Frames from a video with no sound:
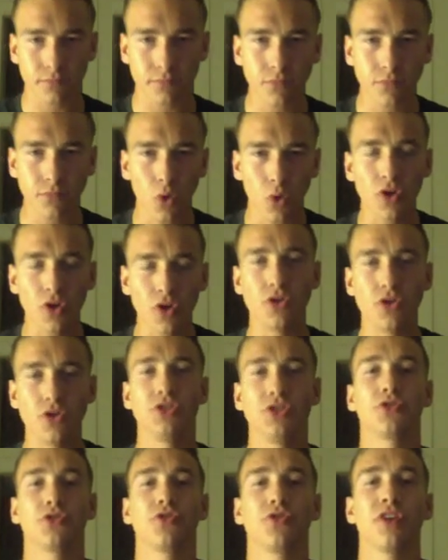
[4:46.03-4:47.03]
what you do is you
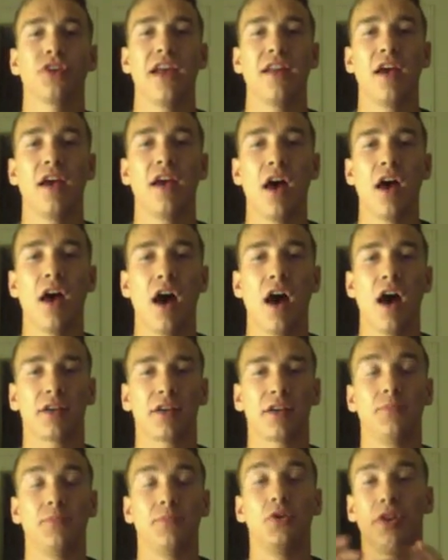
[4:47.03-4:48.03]
create a
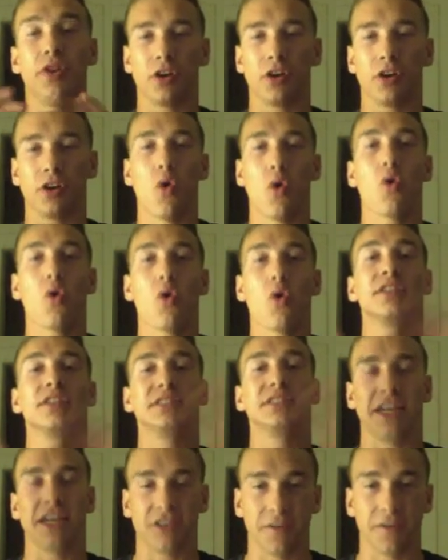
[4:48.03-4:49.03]
community or an
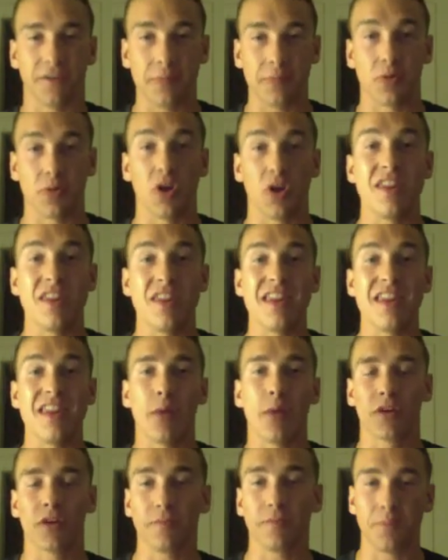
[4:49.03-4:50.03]
organization of people, a
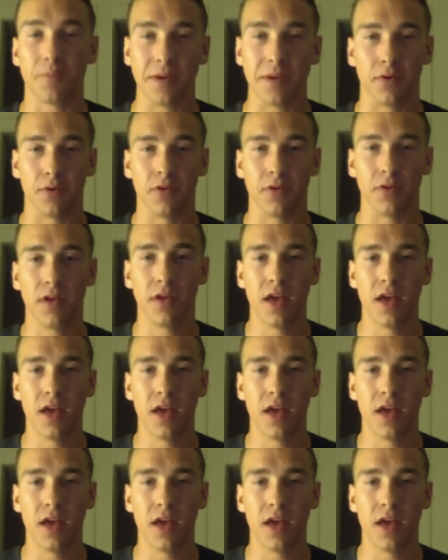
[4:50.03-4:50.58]
network of people